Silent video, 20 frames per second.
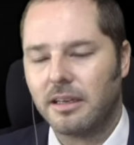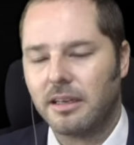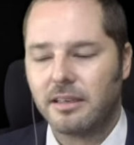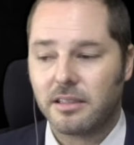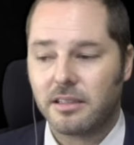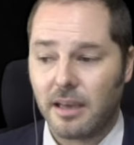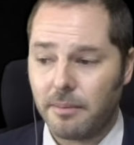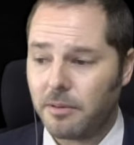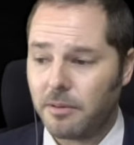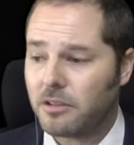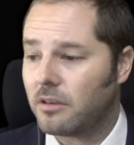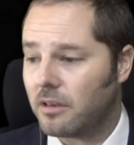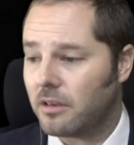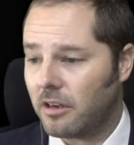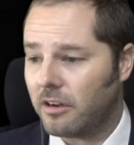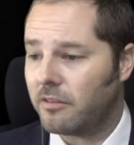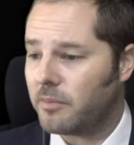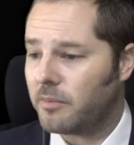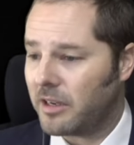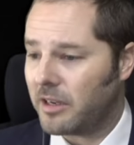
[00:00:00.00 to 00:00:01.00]
It's happened to a
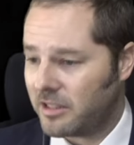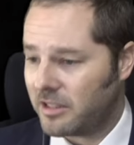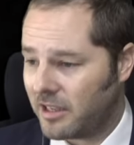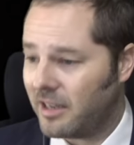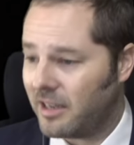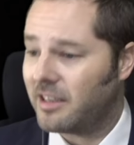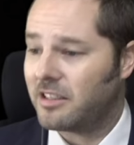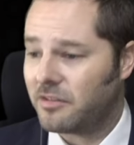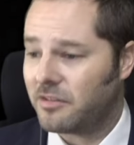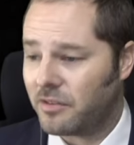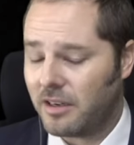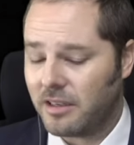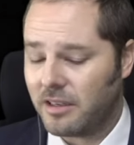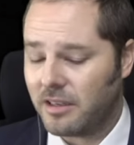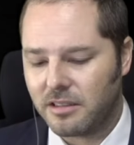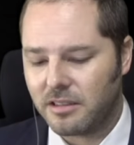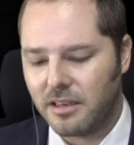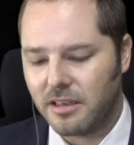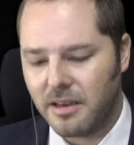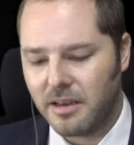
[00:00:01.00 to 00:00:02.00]
lot of my Chinese
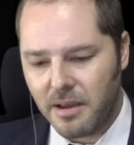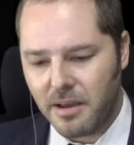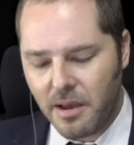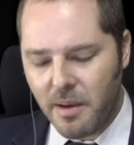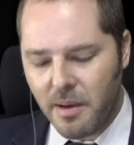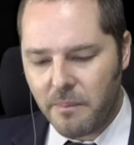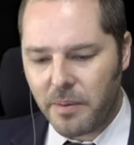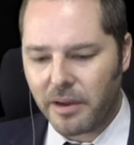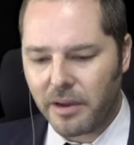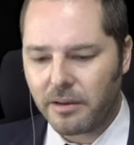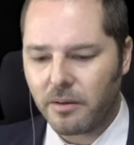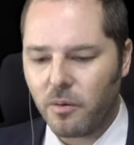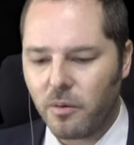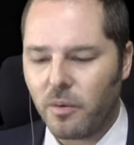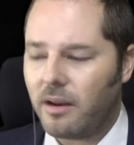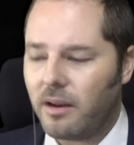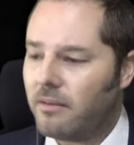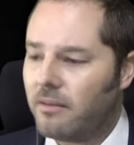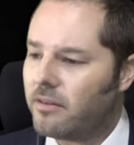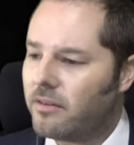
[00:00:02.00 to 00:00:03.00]
friends, but
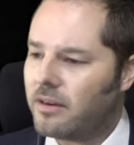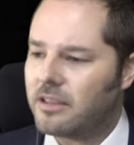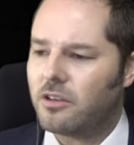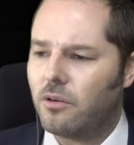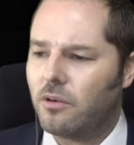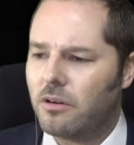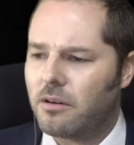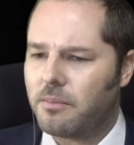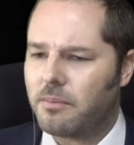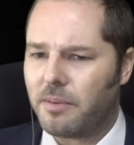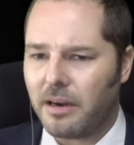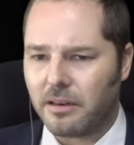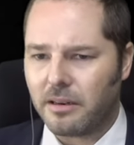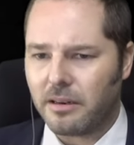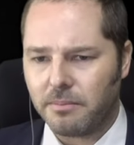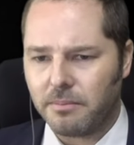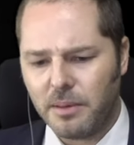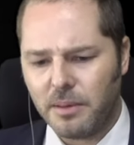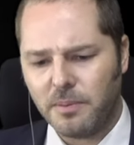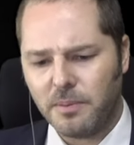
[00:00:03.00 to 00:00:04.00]
whenever I talk about it,
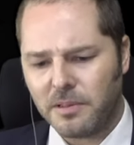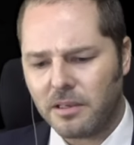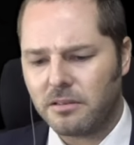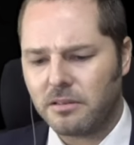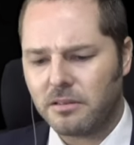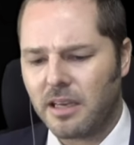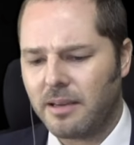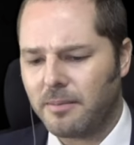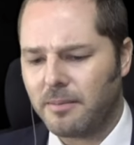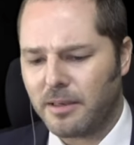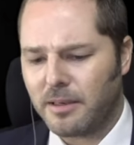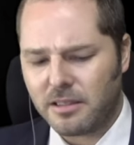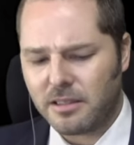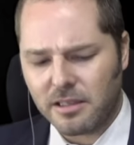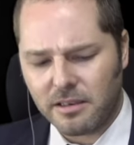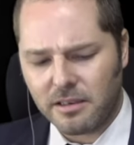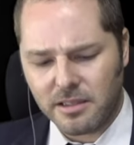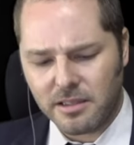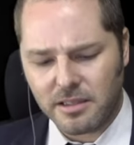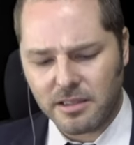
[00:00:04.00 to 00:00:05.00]
people don't take me
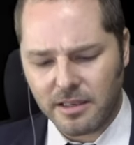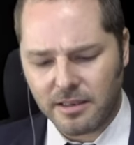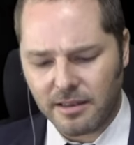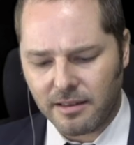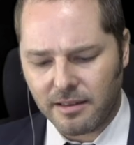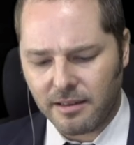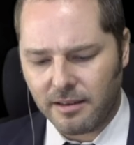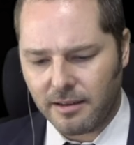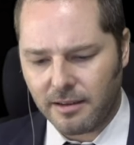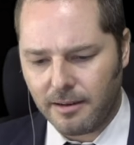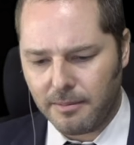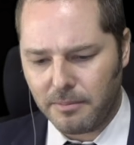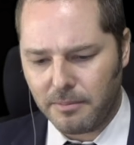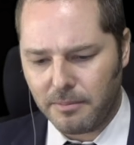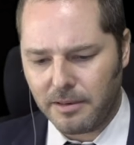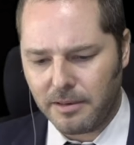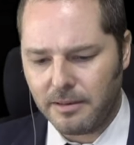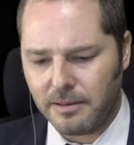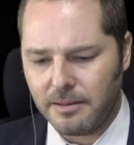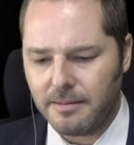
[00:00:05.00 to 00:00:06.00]
seriously. They think I'm
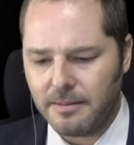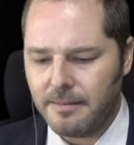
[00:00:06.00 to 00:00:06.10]
uh,